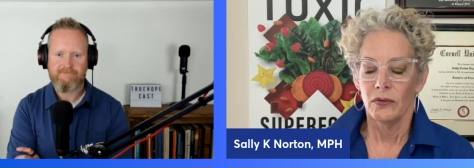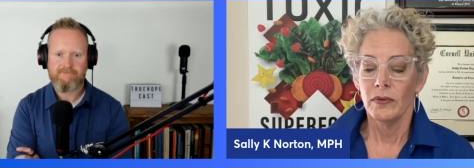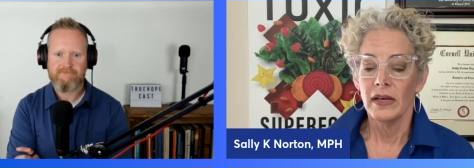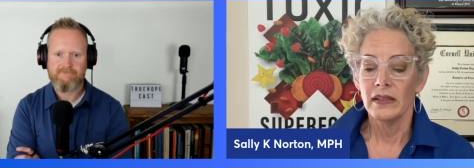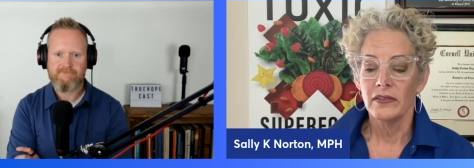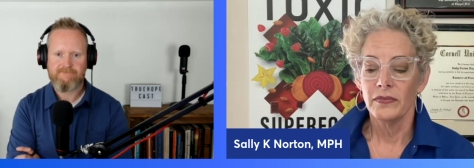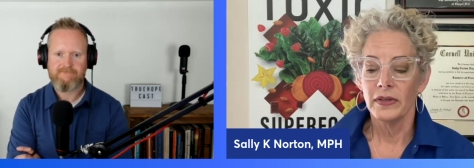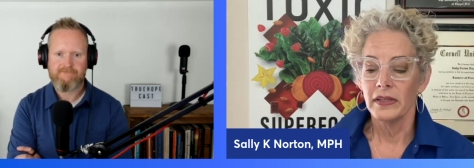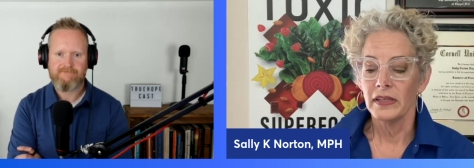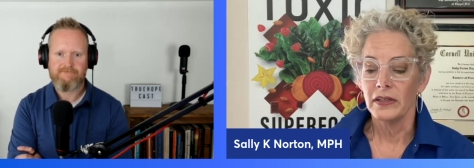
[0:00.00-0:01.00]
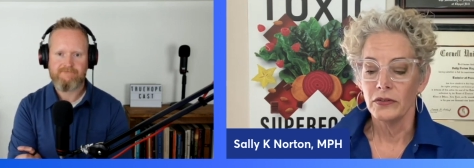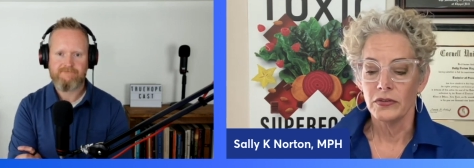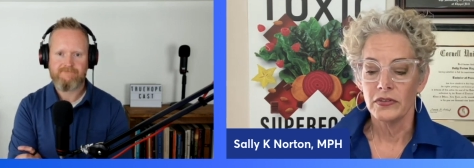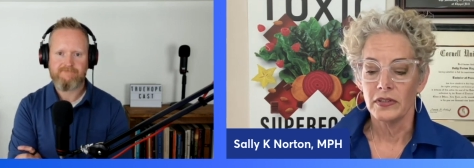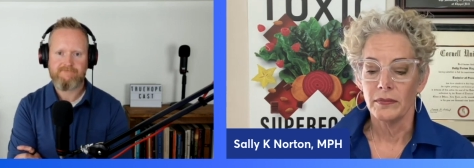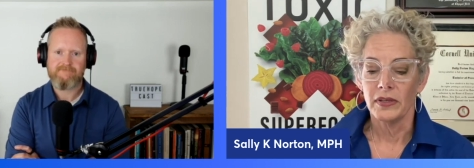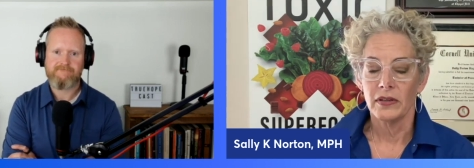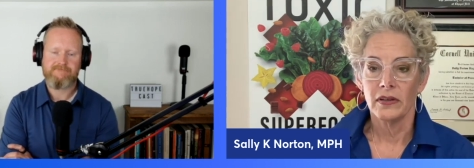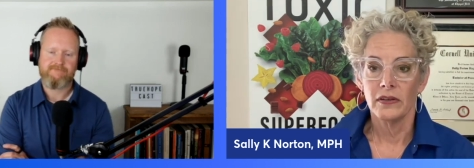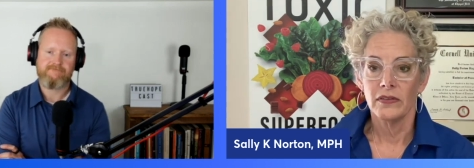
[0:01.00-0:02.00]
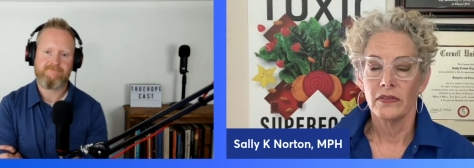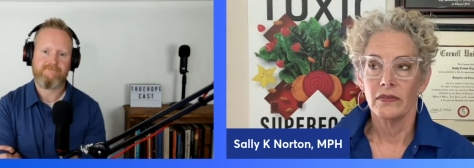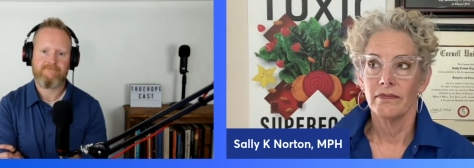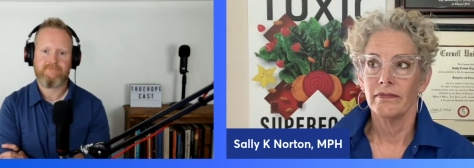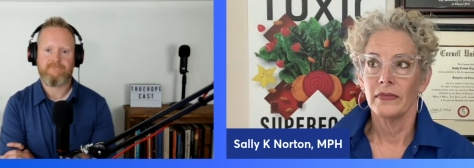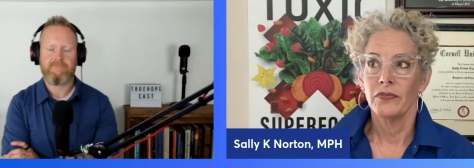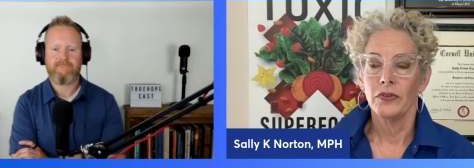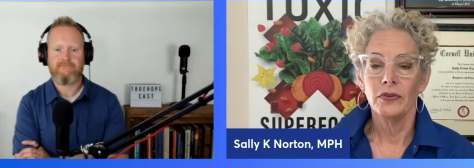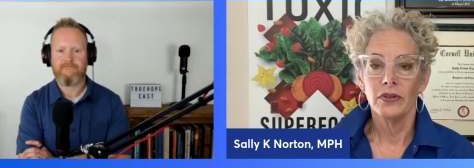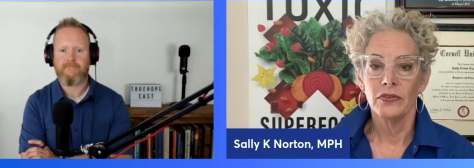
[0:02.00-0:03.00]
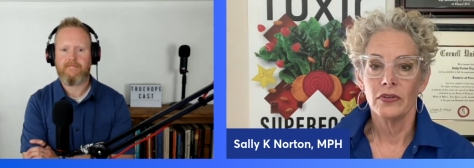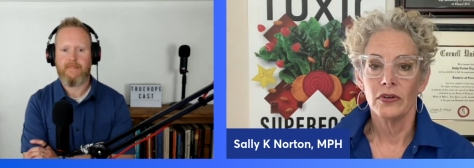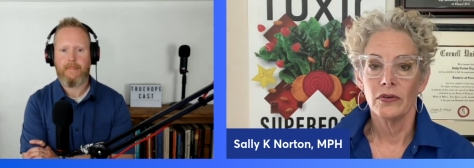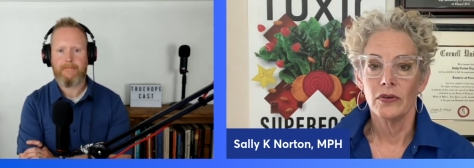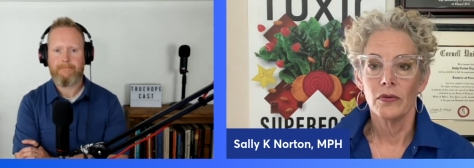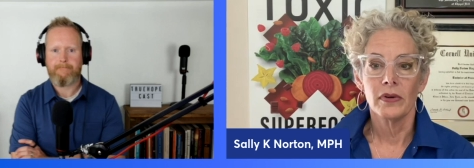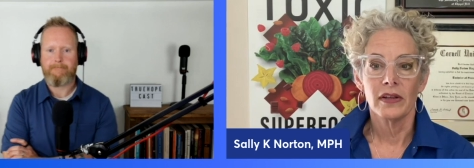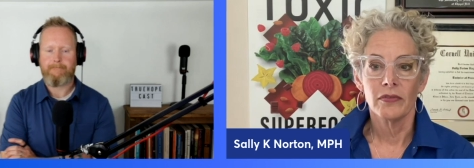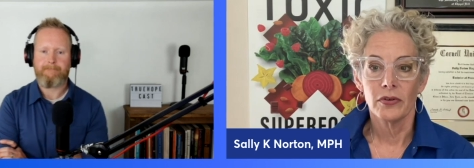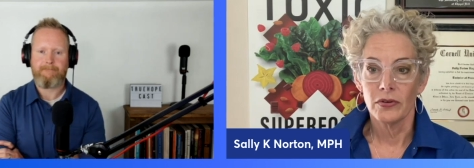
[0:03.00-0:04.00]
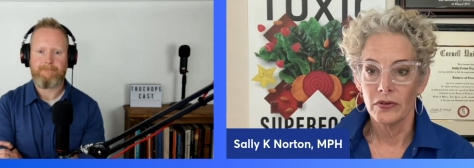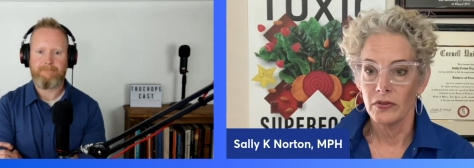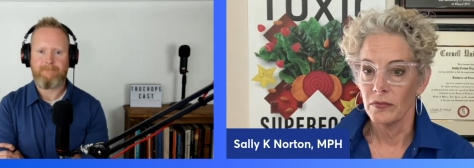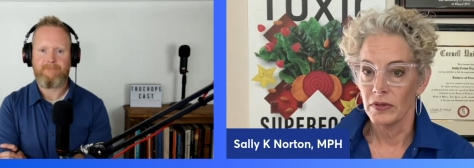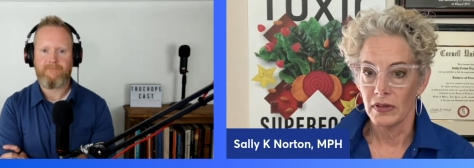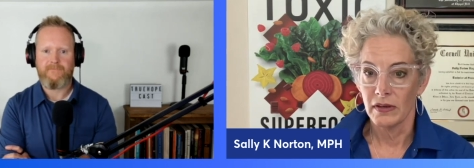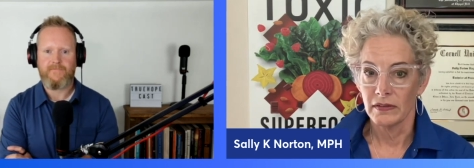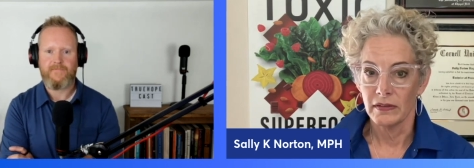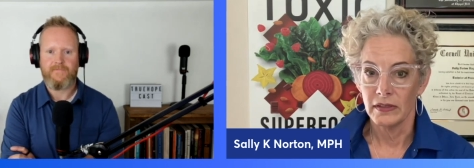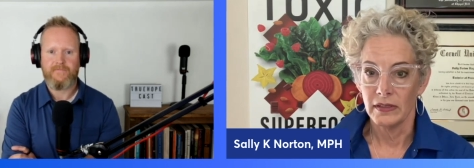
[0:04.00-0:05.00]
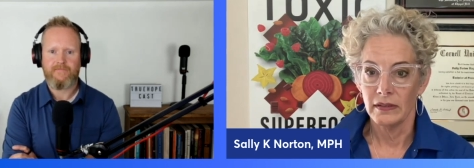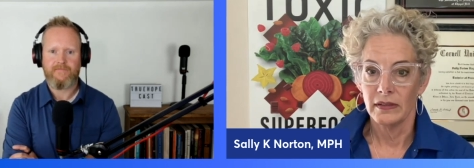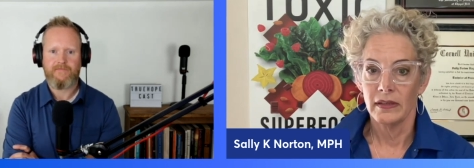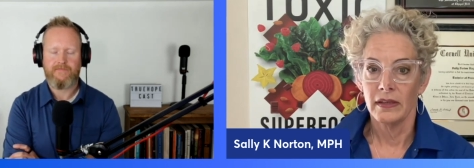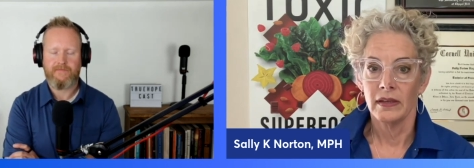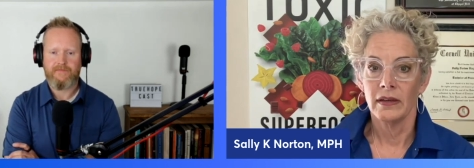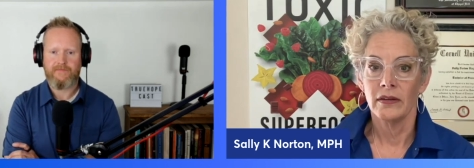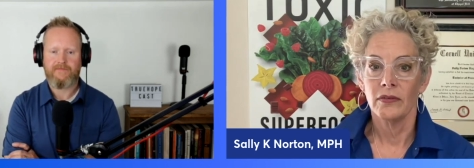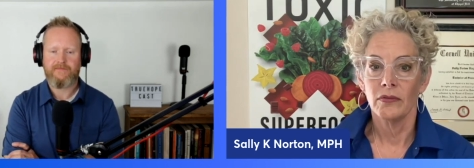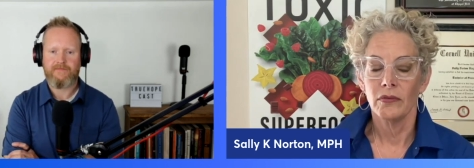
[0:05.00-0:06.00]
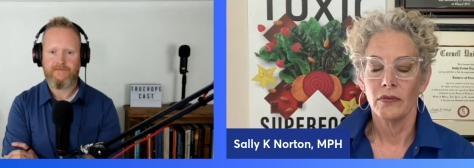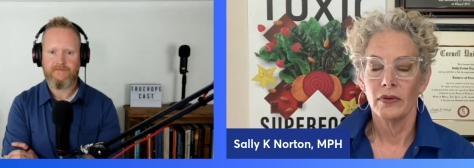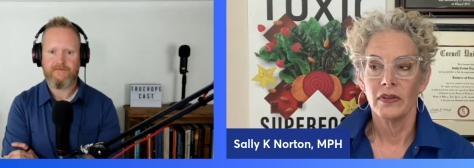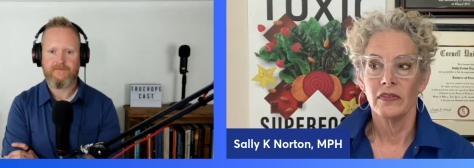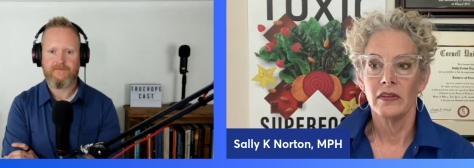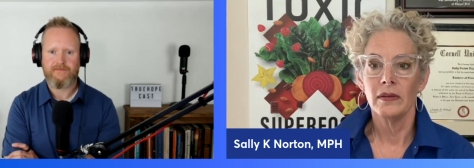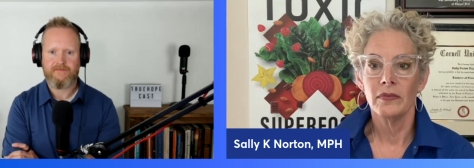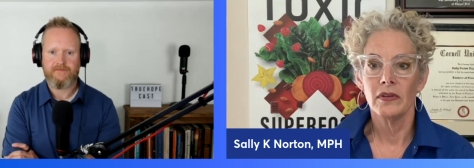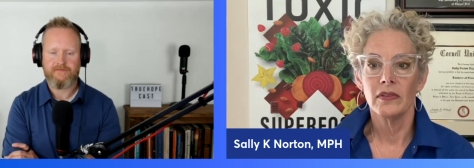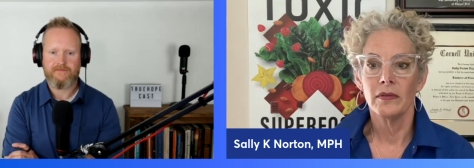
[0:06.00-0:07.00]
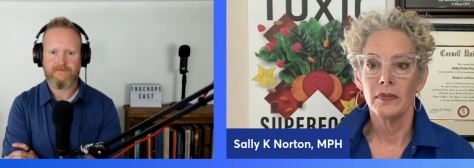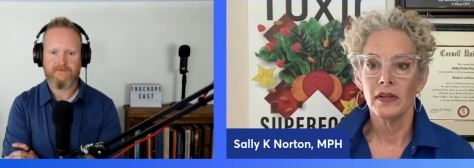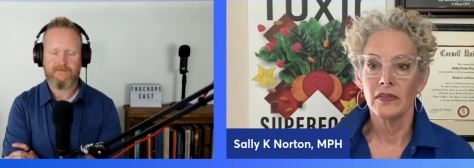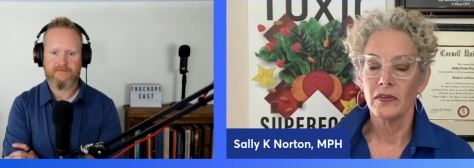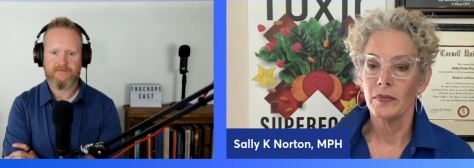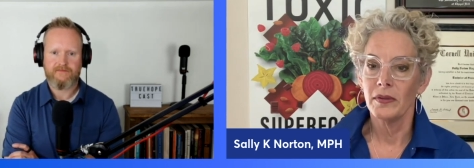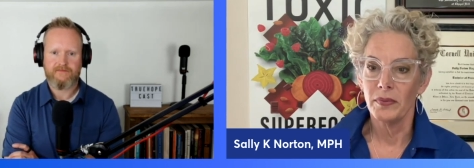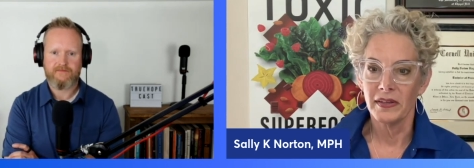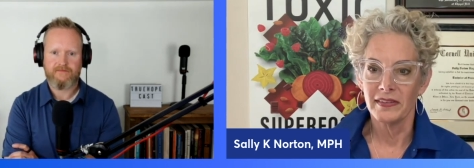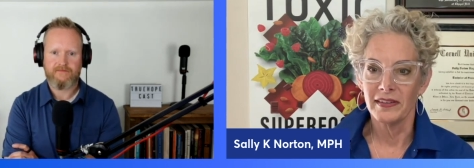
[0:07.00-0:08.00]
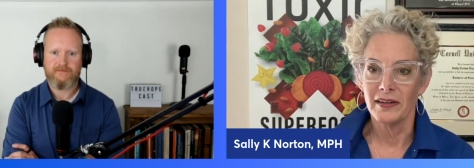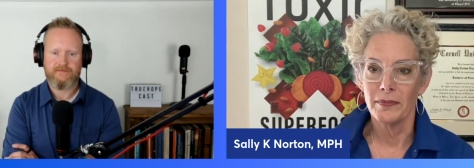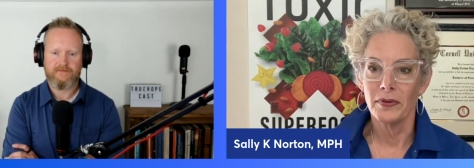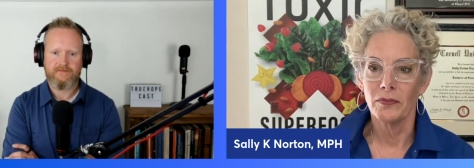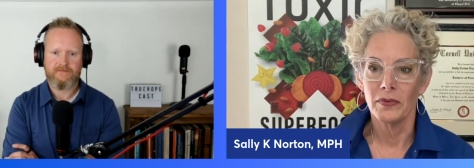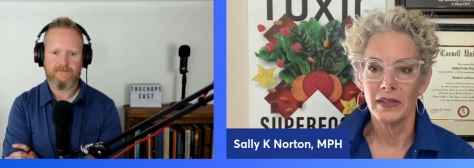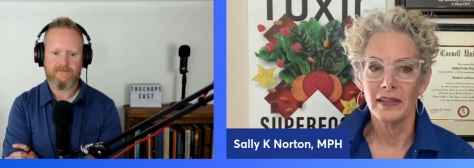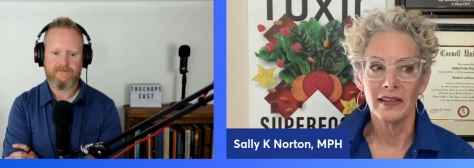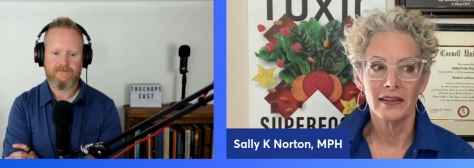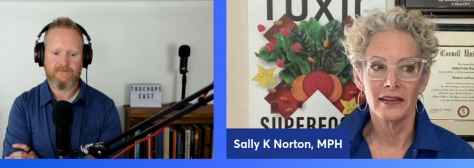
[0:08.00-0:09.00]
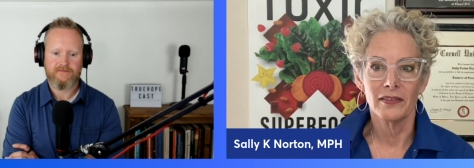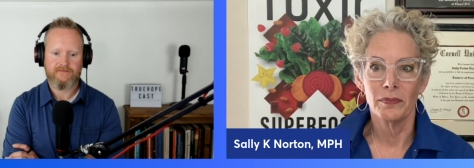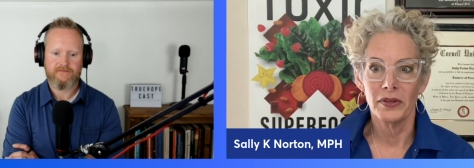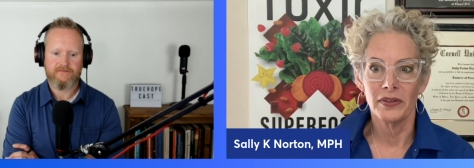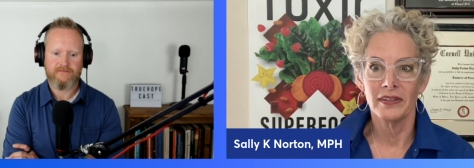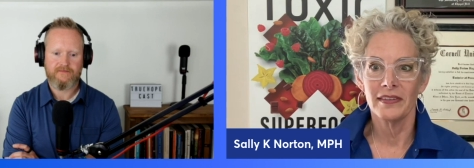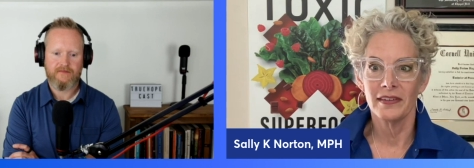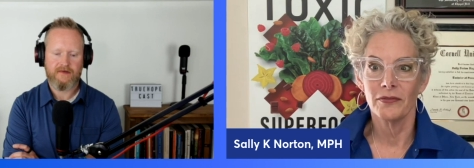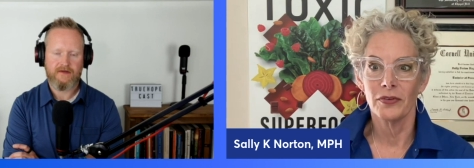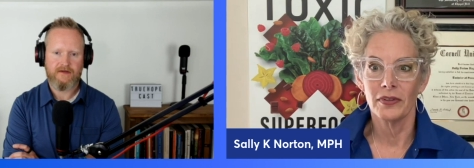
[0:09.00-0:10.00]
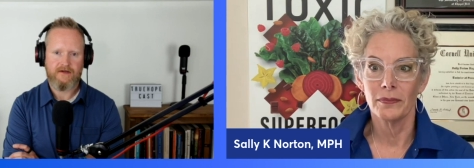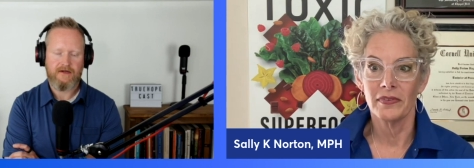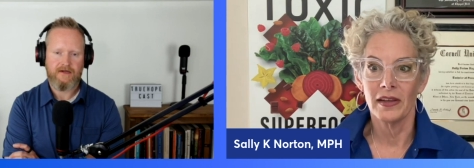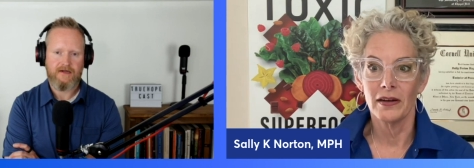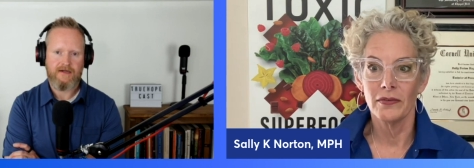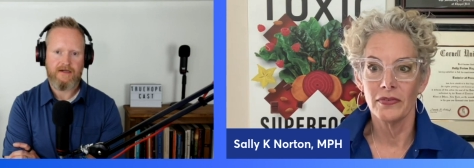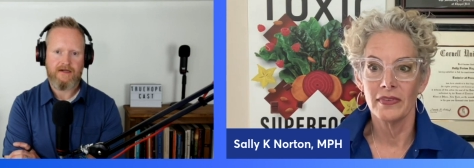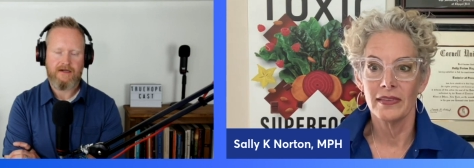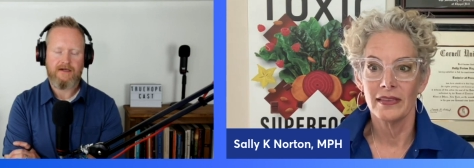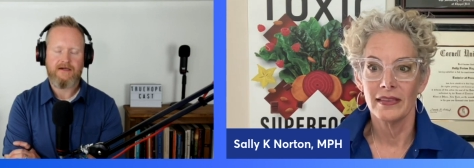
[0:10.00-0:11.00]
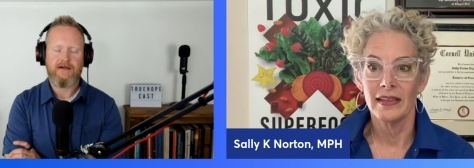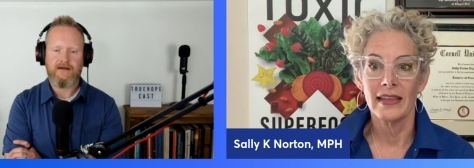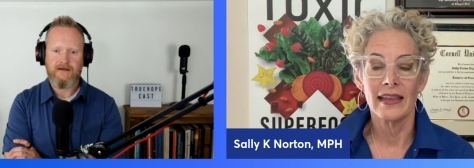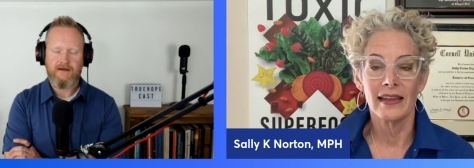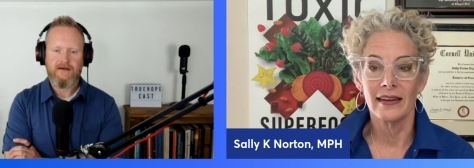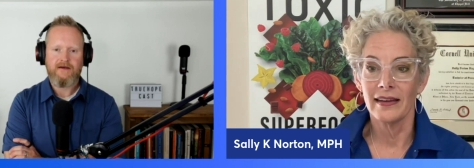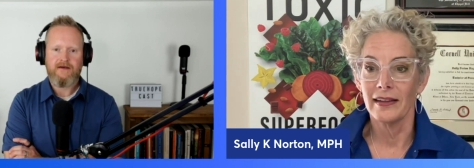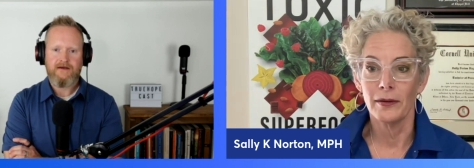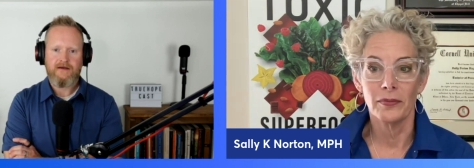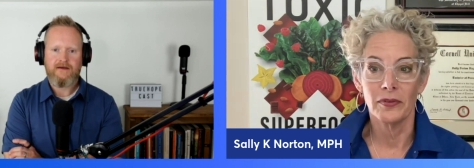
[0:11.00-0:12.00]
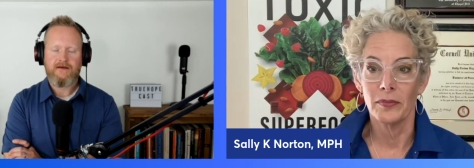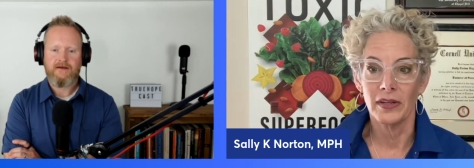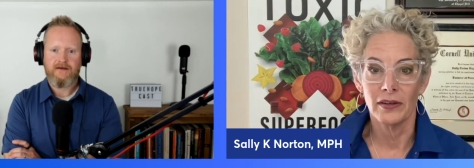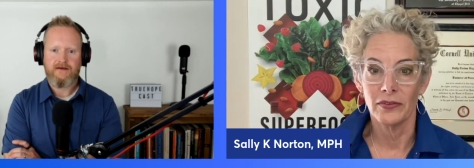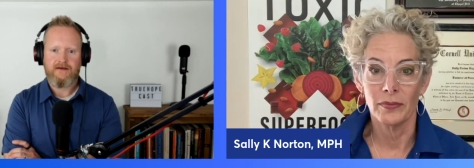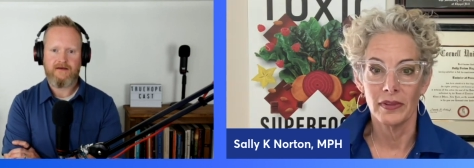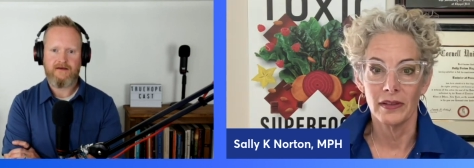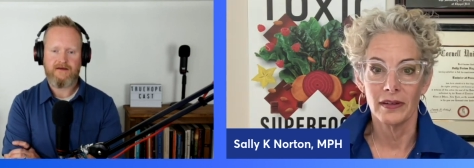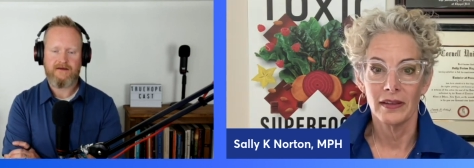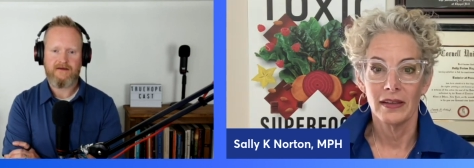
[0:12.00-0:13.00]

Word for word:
Speaker 1: Well, it's really interesting because a few years ago, no one ever heard the word oxalate. And it seems that the minute somebody picks it up and really experiences it for themselves, they can't not help someone else with it.